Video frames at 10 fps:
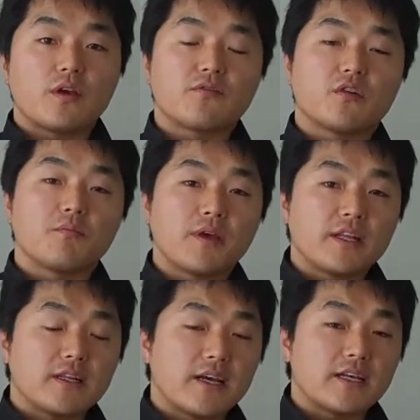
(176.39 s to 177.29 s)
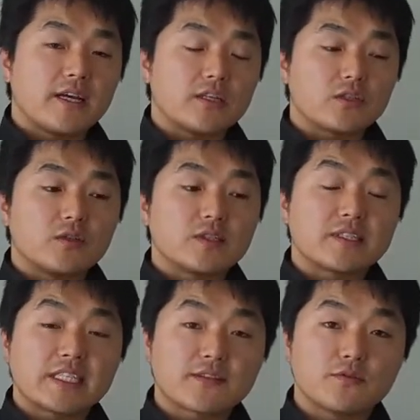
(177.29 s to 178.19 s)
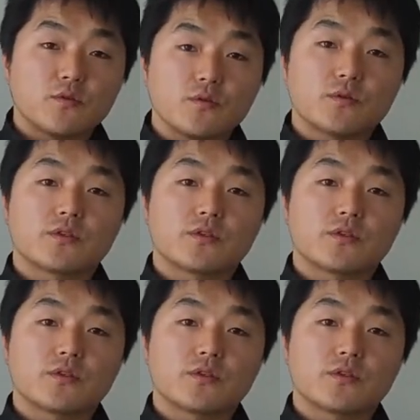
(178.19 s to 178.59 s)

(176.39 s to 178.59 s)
they have not been so successful,